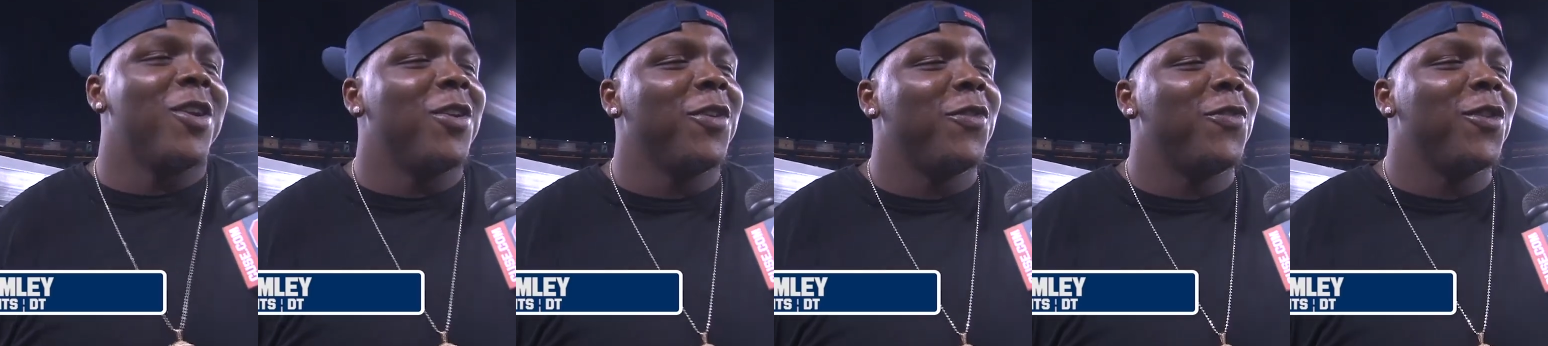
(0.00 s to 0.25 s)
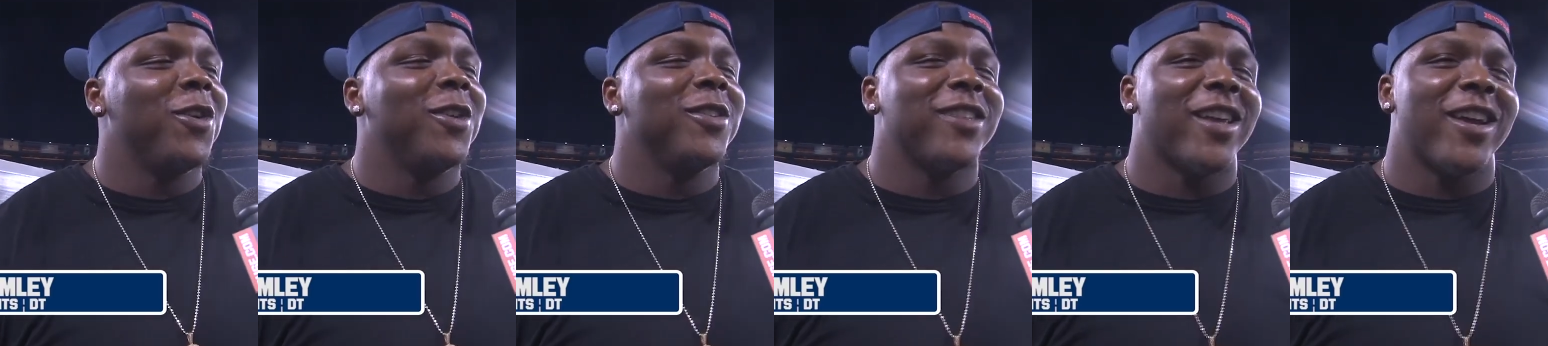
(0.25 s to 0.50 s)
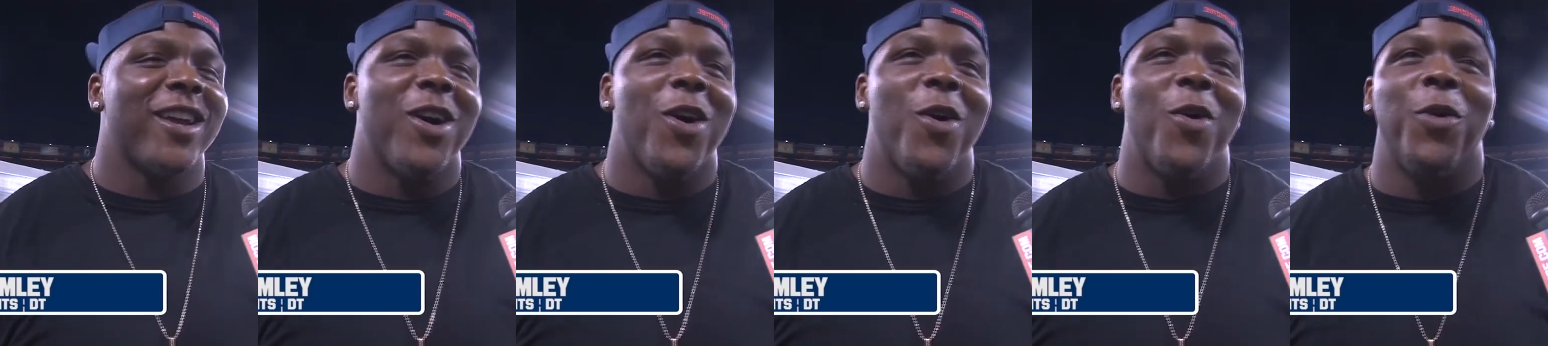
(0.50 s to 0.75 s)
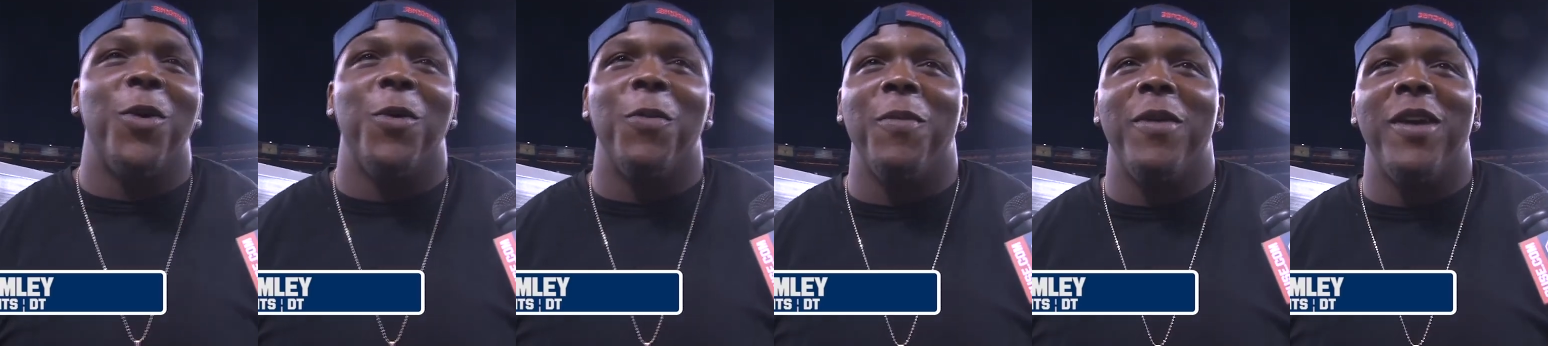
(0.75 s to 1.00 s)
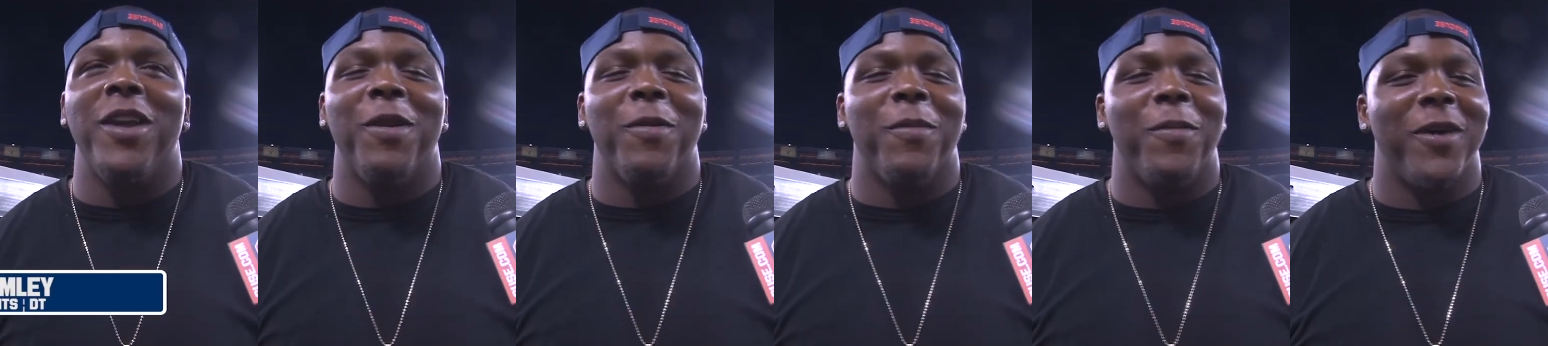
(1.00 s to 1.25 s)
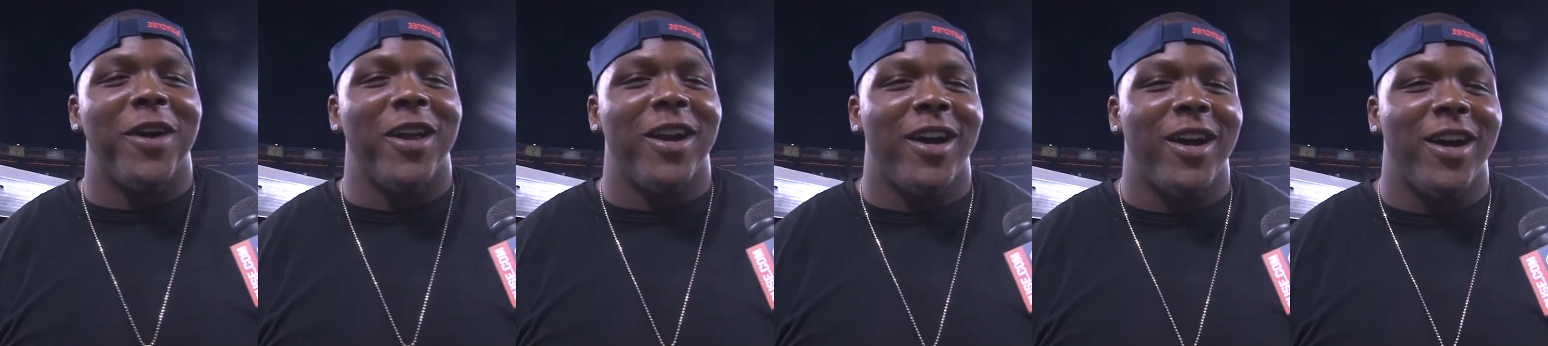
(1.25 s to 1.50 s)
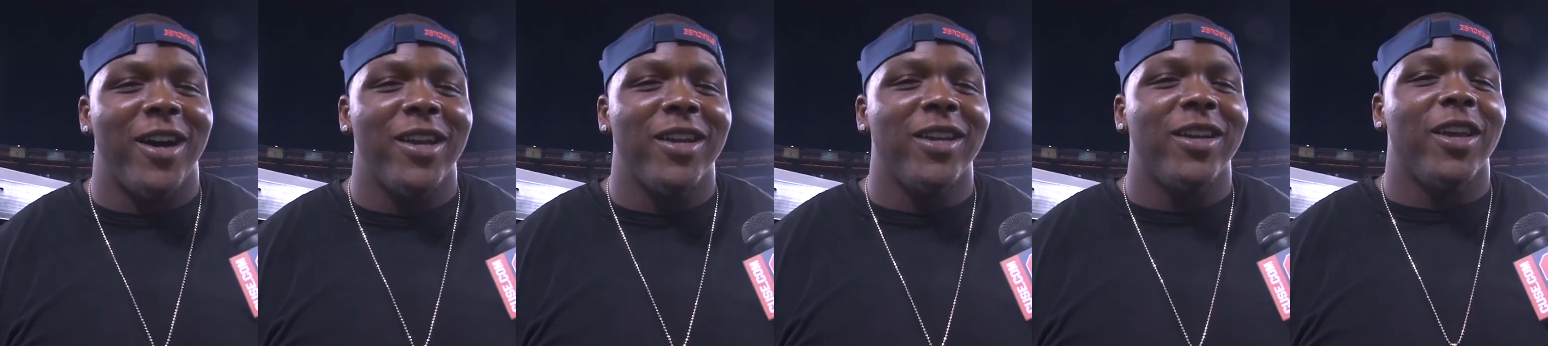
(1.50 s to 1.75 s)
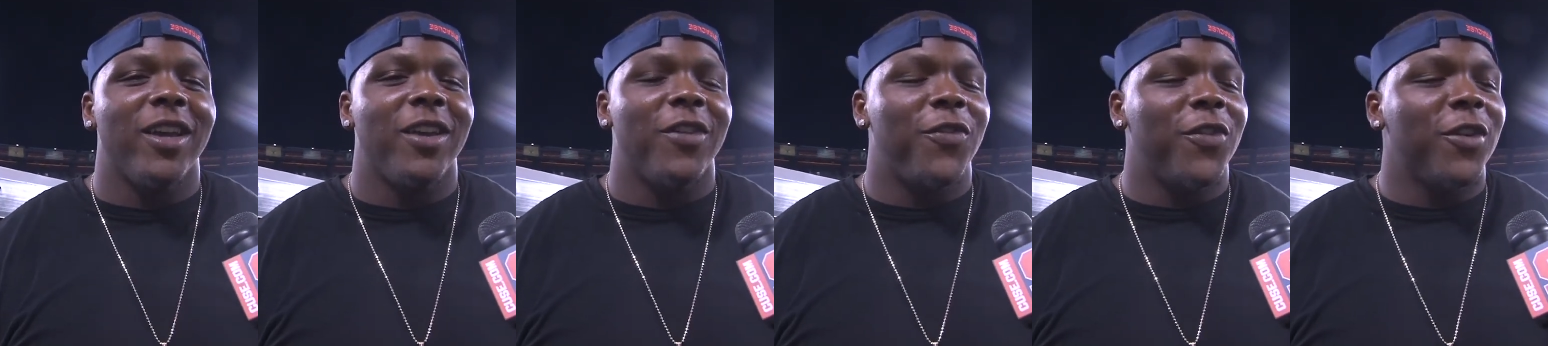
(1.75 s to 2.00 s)
know, it feels like home to me. But uh,
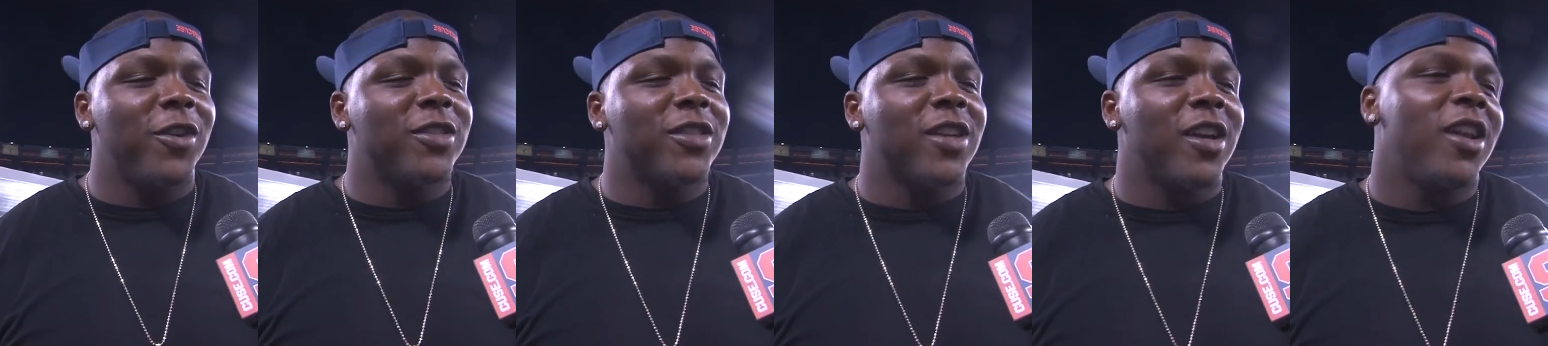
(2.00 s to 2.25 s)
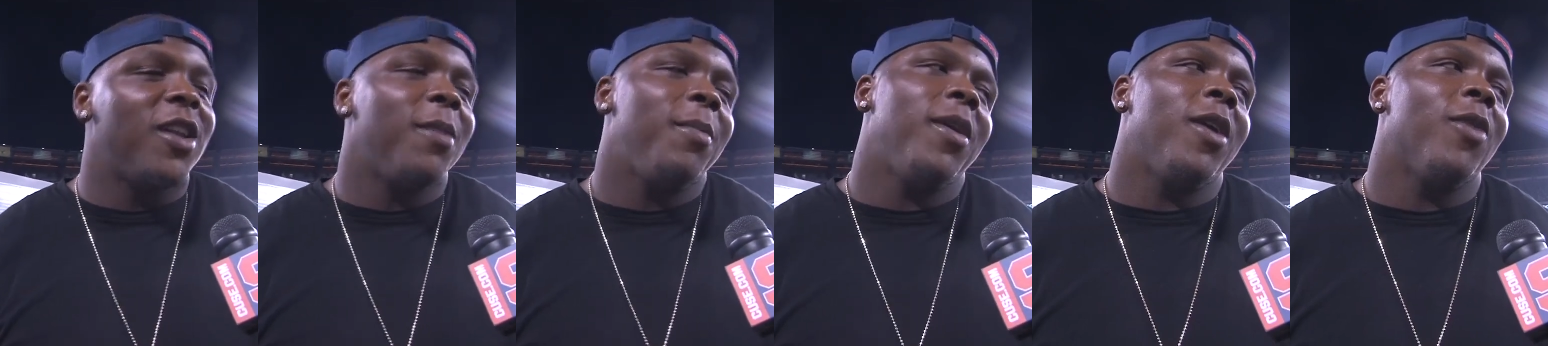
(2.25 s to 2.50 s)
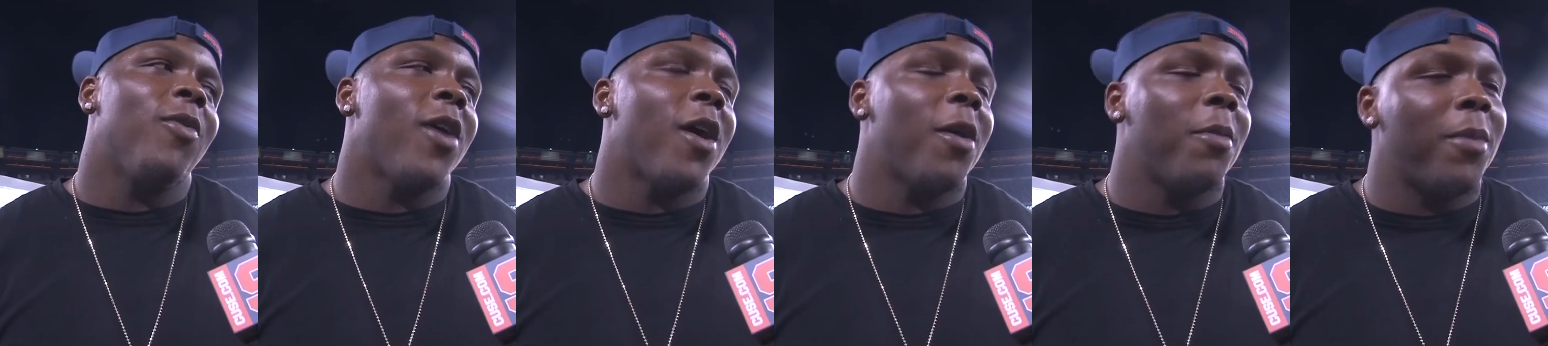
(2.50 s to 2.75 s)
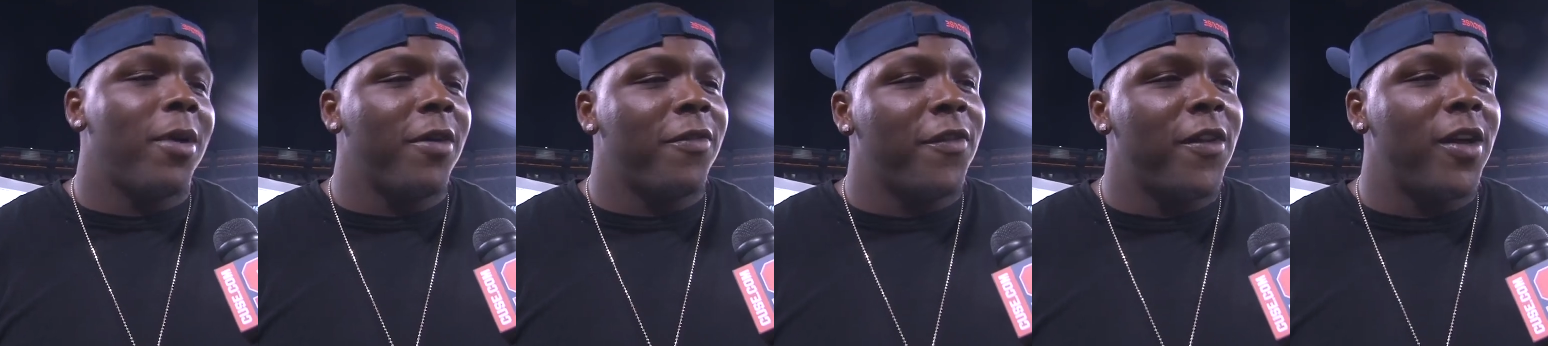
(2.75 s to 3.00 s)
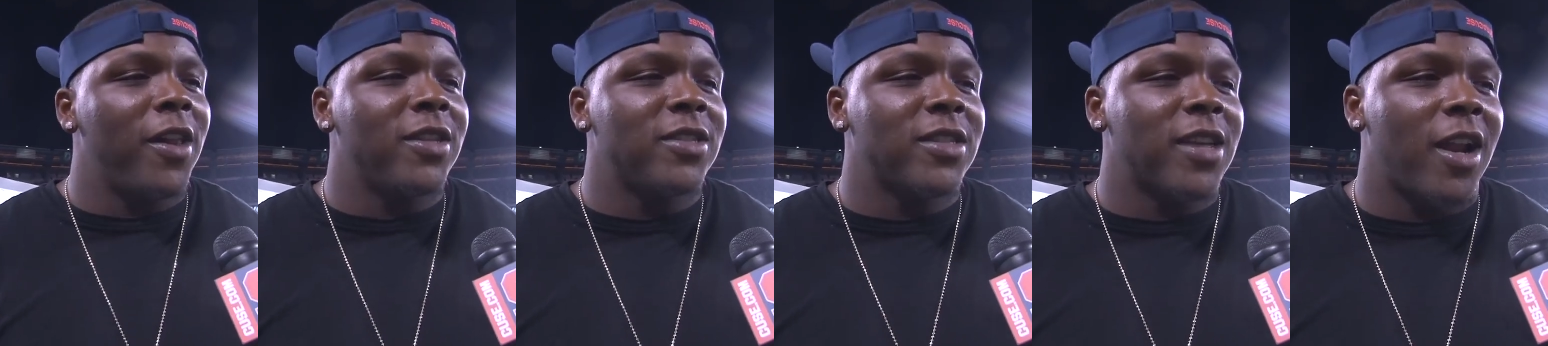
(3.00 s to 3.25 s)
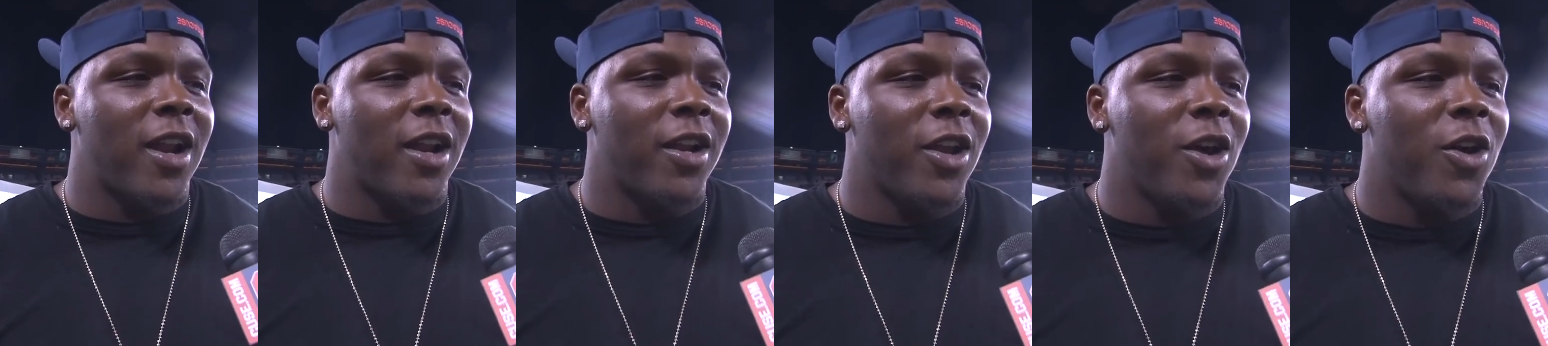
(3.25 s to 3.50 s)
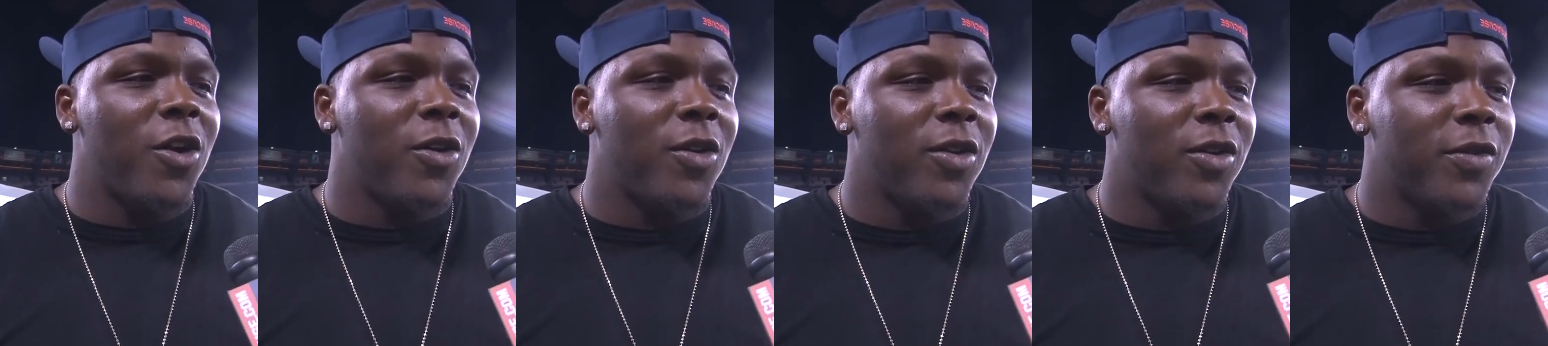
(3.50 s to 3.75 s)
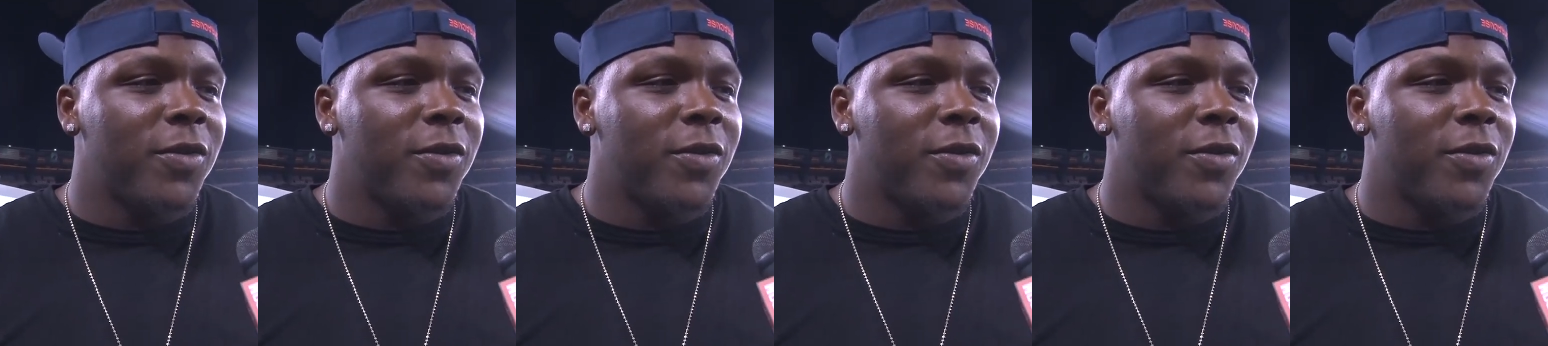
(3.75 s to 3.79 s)
it feels good to be around my fellas that I know.